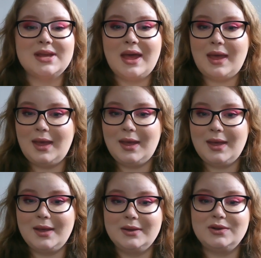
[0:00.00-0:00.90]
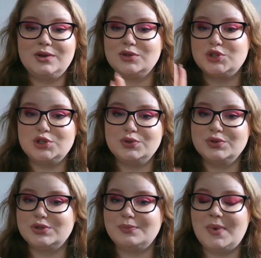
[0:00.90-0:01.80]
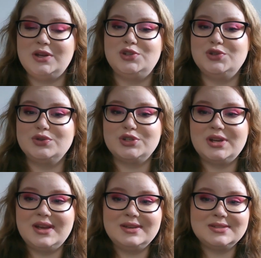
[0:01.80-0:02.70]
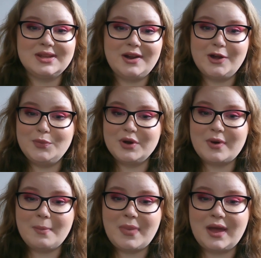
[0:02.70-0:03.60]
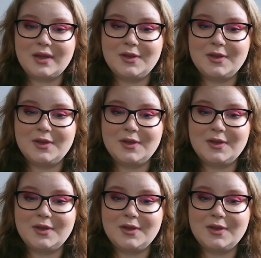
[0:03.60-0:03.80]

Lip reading: and choose my 2 shades, and I'll be right back.